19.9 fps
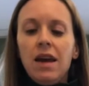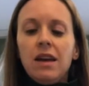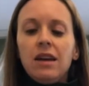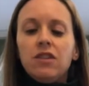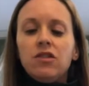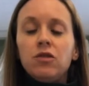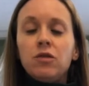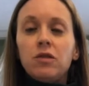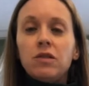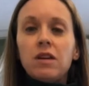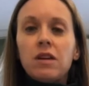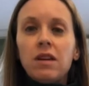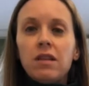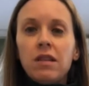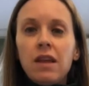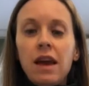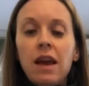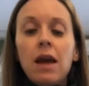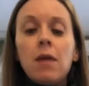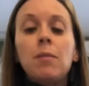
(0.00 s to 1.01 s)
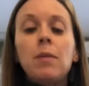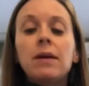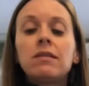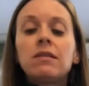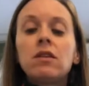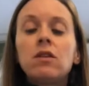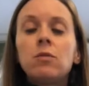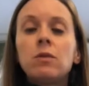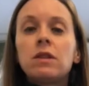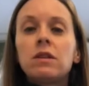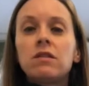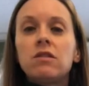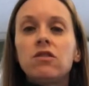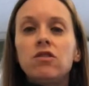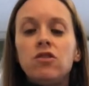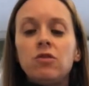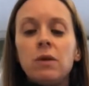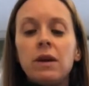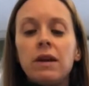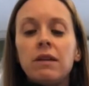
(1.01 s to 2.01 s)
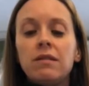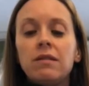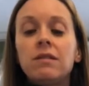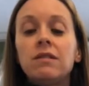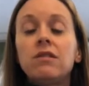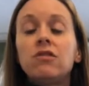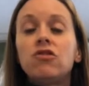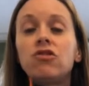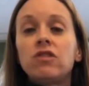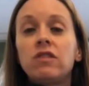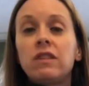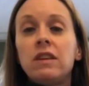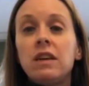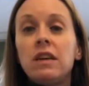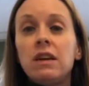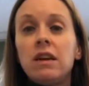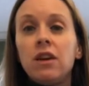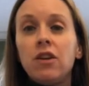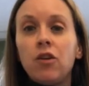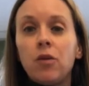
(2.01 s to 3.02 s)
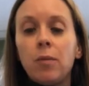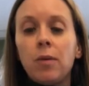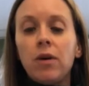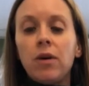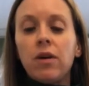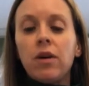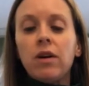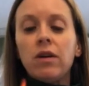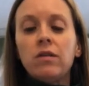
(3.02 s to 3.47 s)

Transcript: So it's gonna light, and basically what this is doing is this is just heating your burner.